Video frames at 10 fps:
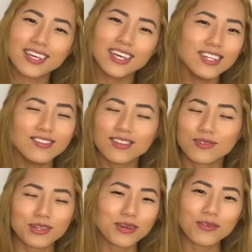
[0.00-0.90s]
it just
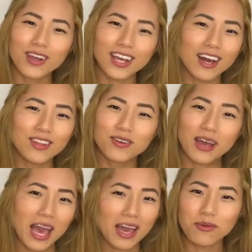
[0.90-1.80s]
didn't really work out the
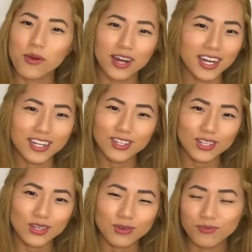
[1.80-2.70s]
way I wanted it
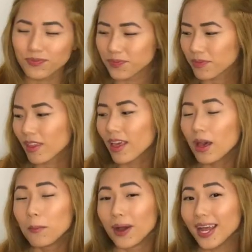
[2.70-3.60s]
to.
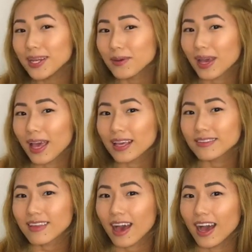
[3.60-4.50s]
But
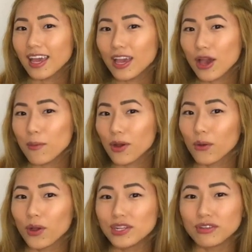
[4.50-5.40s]
anyways, I am
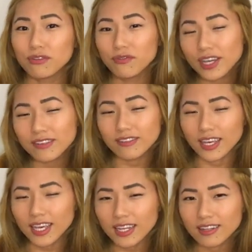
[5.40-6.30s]
going to fix
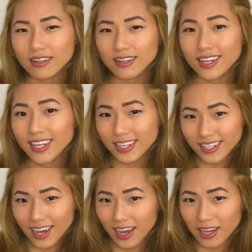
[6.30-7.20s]
it in
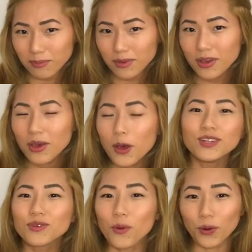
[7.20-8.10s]
time. I
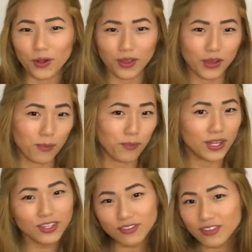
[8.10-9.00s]
just ordered like a
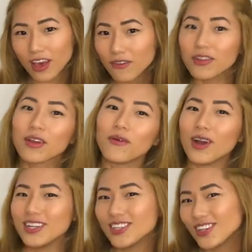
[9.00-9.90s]
bunch of stuff and I
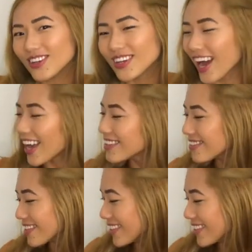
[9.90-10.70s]
wanted to show you guys.